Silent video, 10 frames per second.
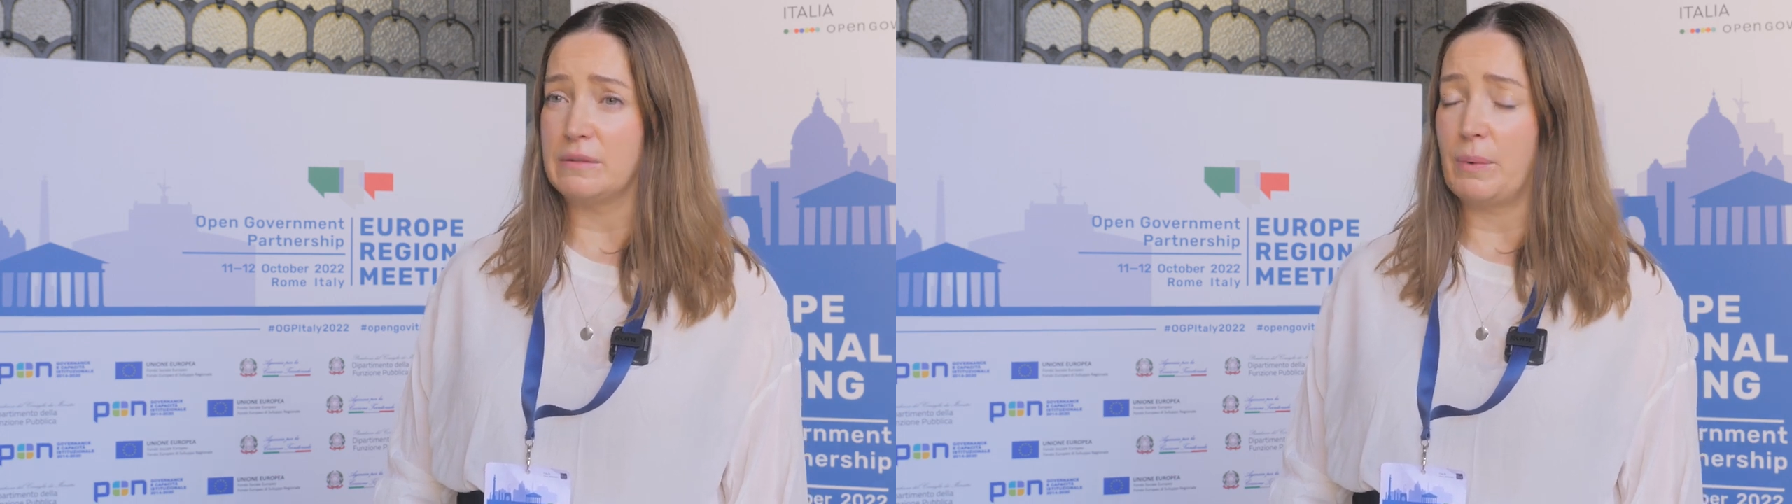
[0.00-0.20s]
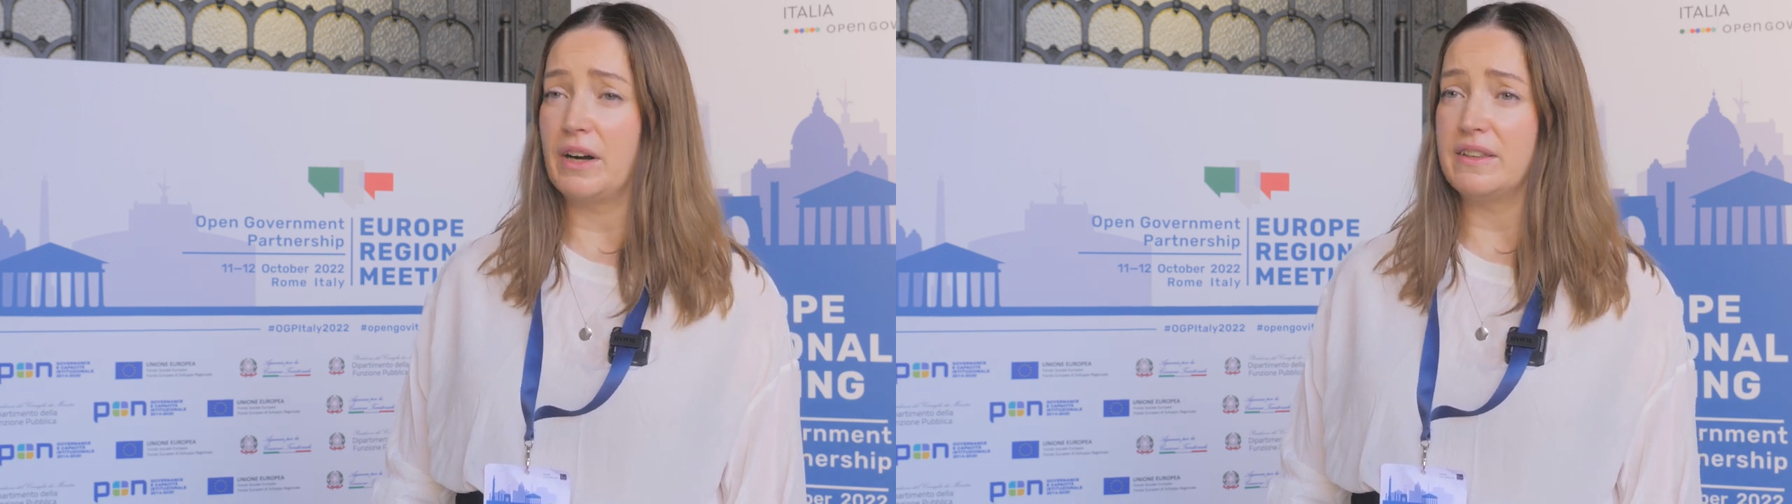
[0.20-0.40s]

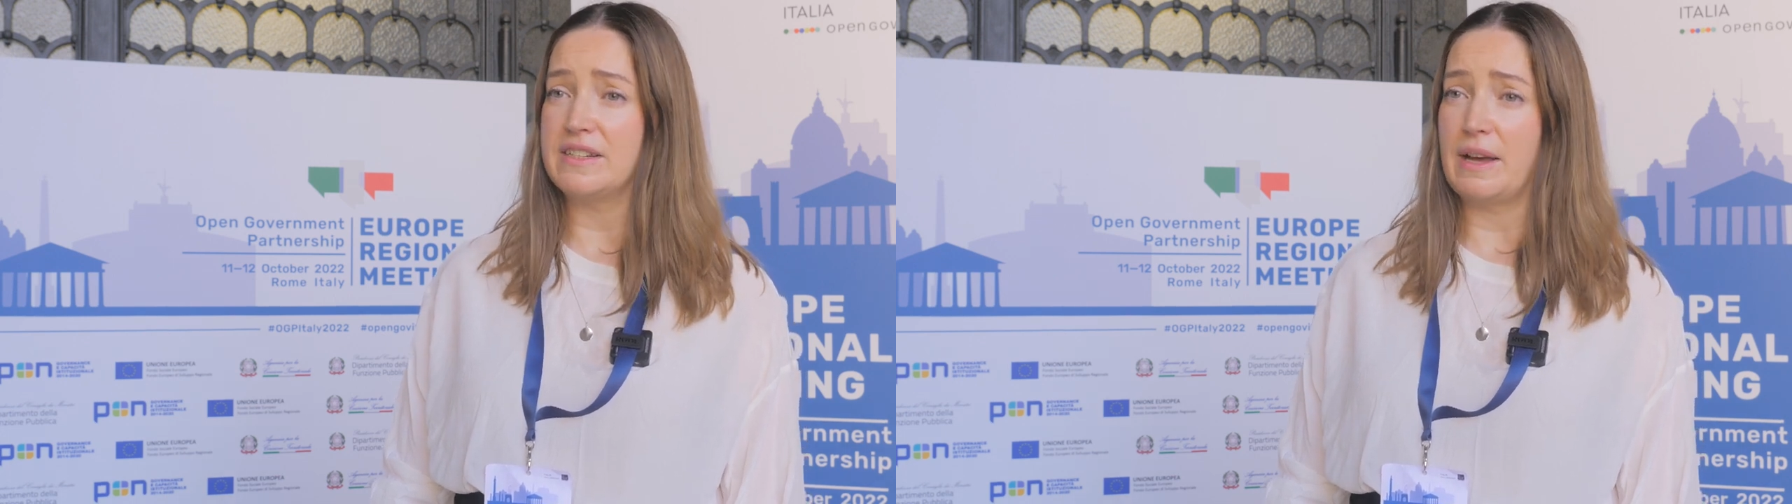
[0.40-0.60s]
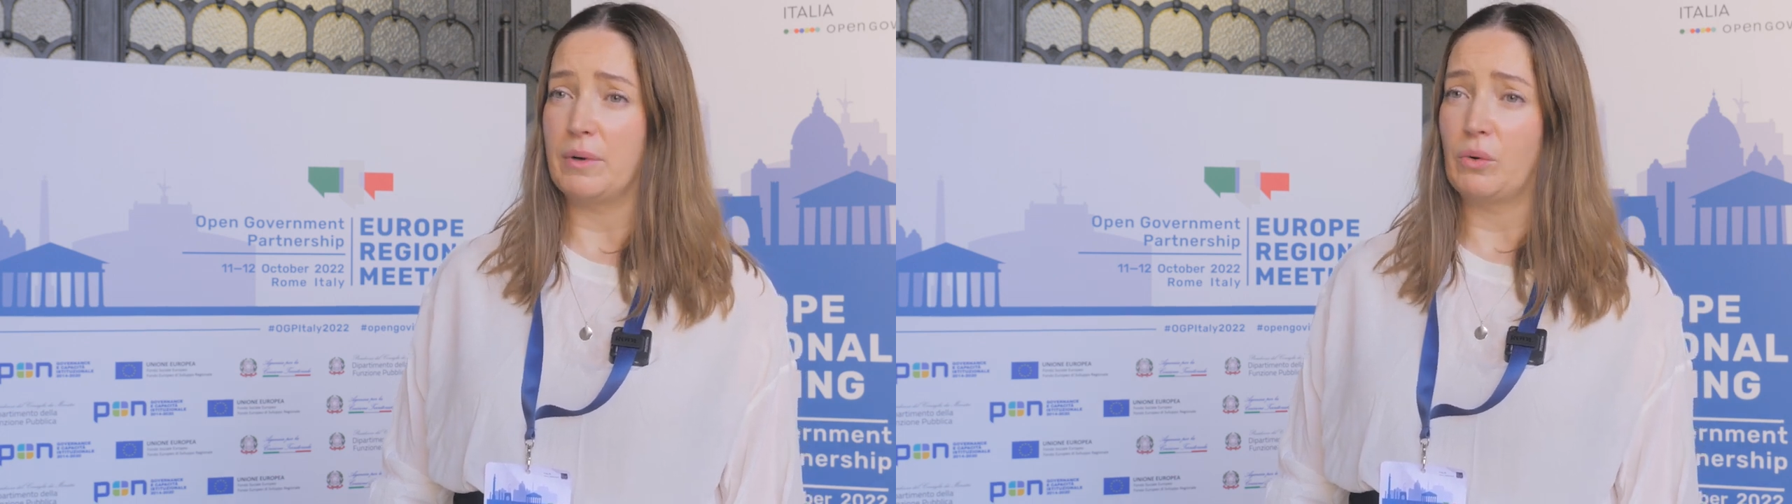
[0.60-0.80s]
as part of the
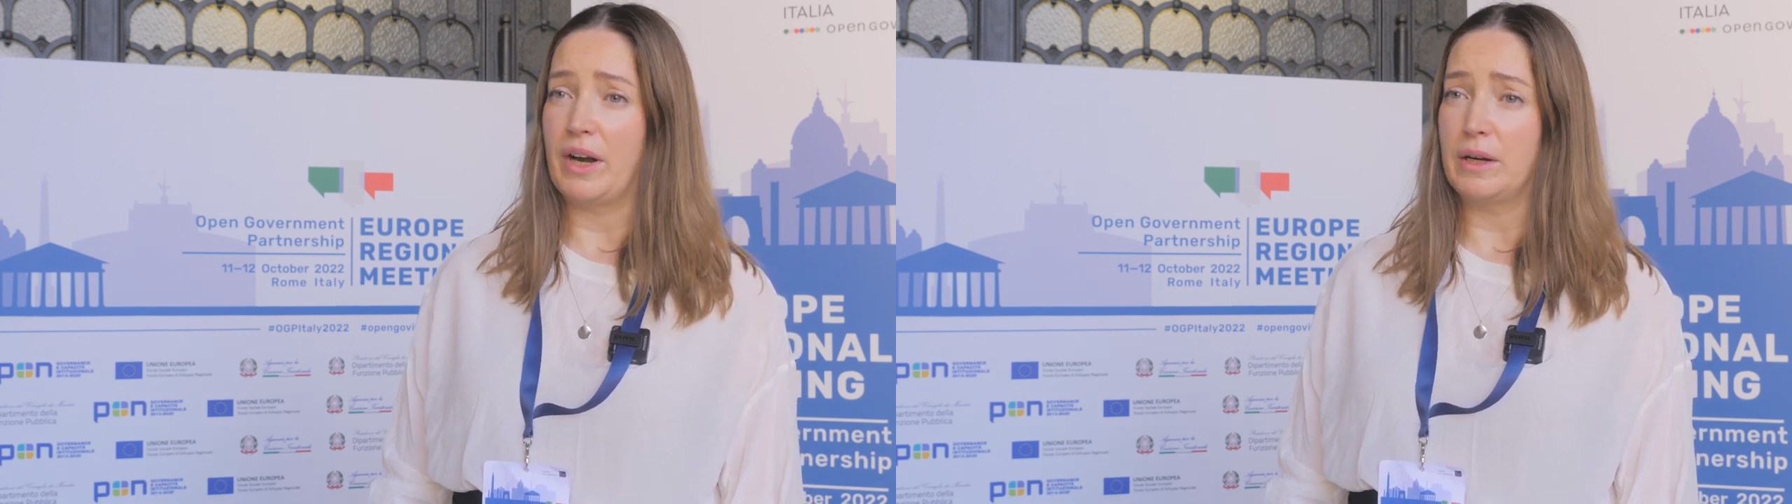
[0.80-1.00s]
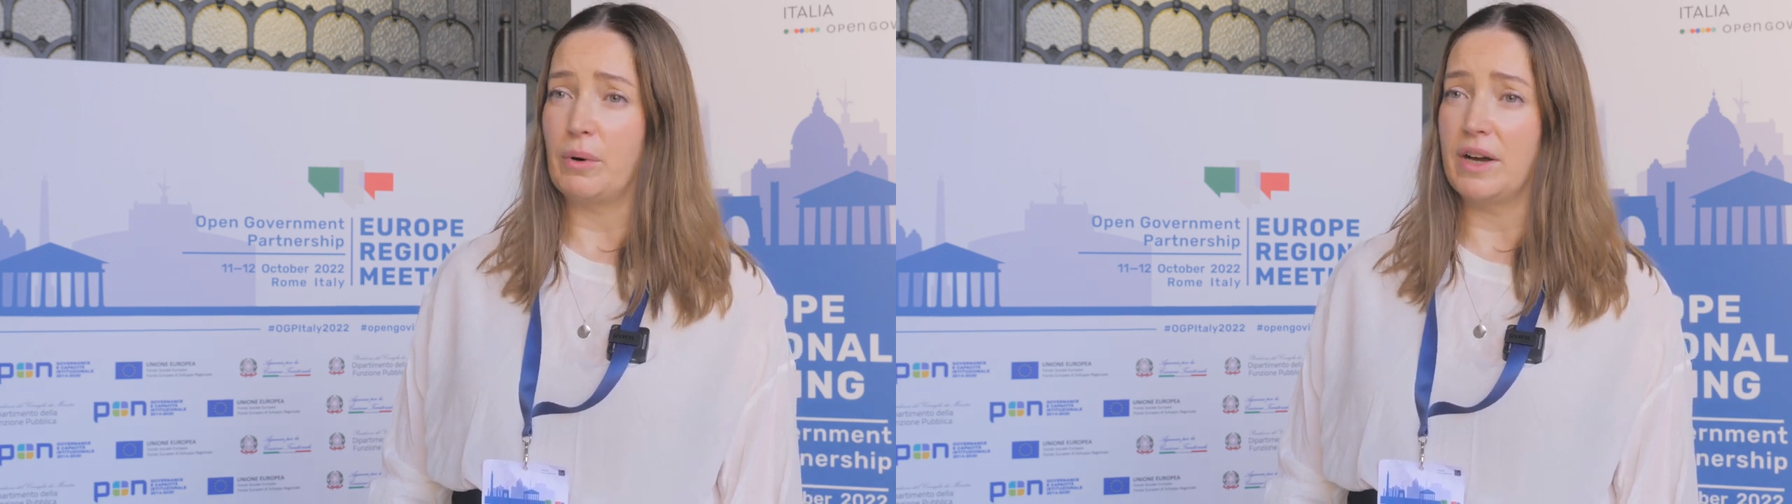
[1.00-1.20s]

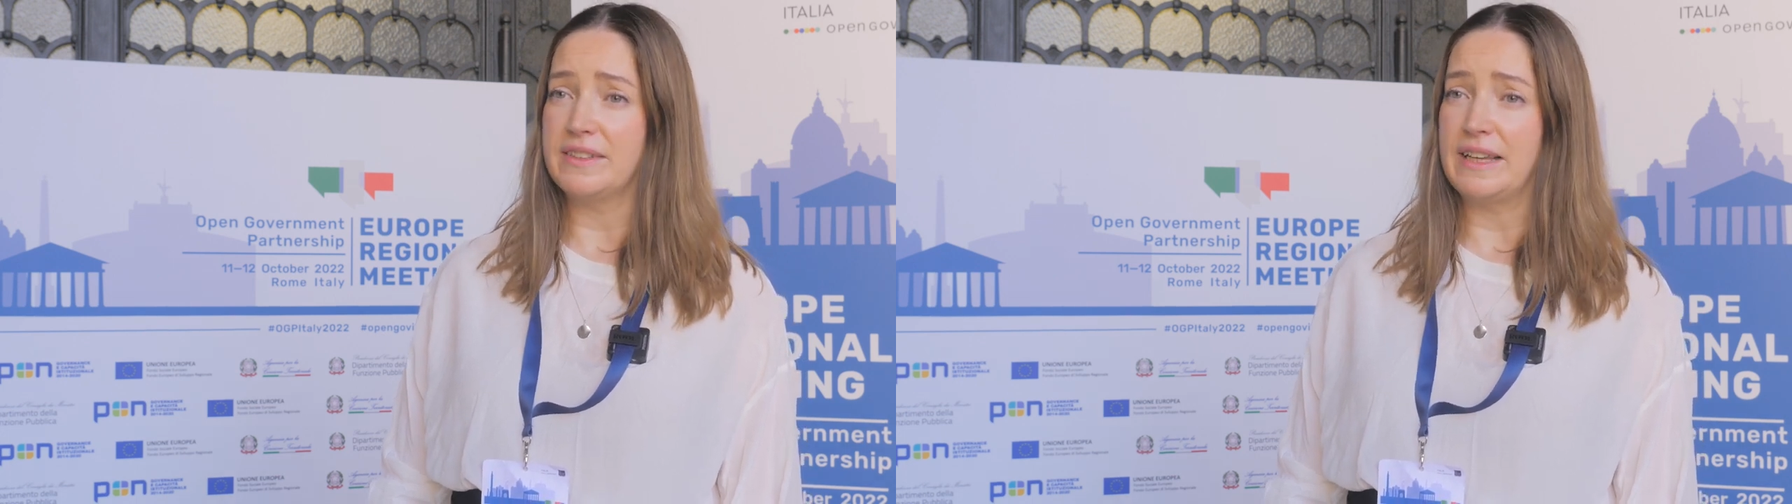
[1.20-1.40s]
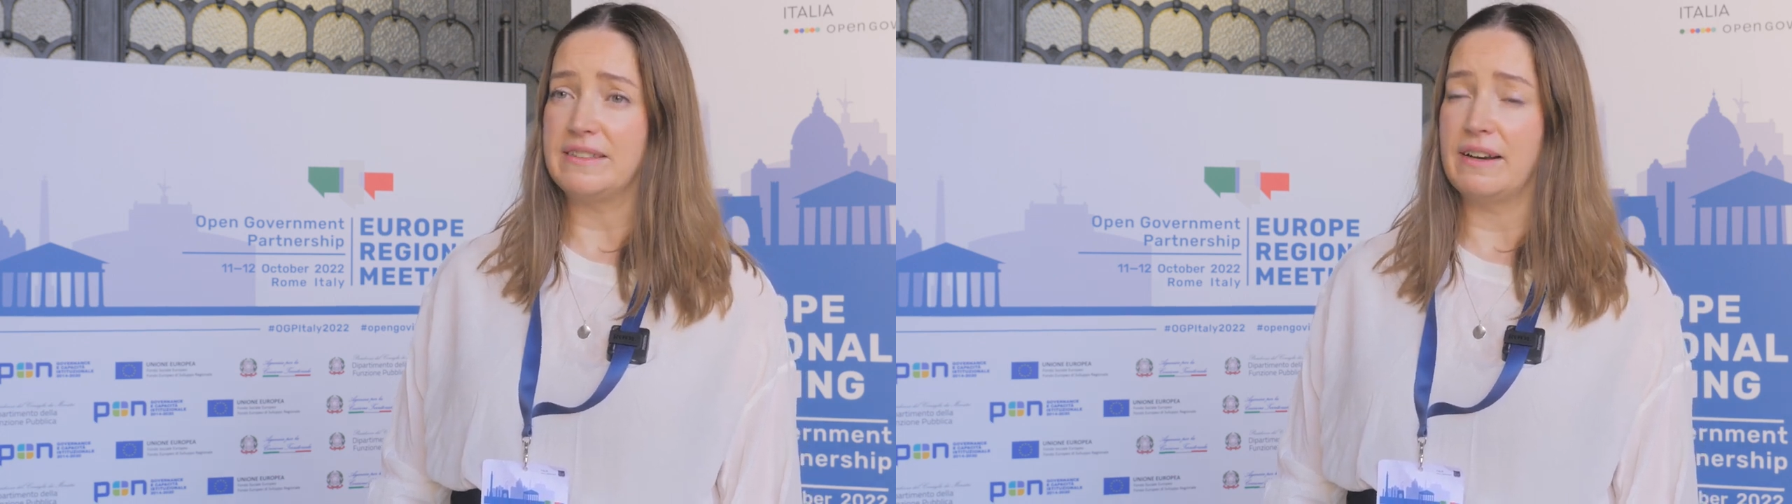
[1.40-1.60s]
democratic process.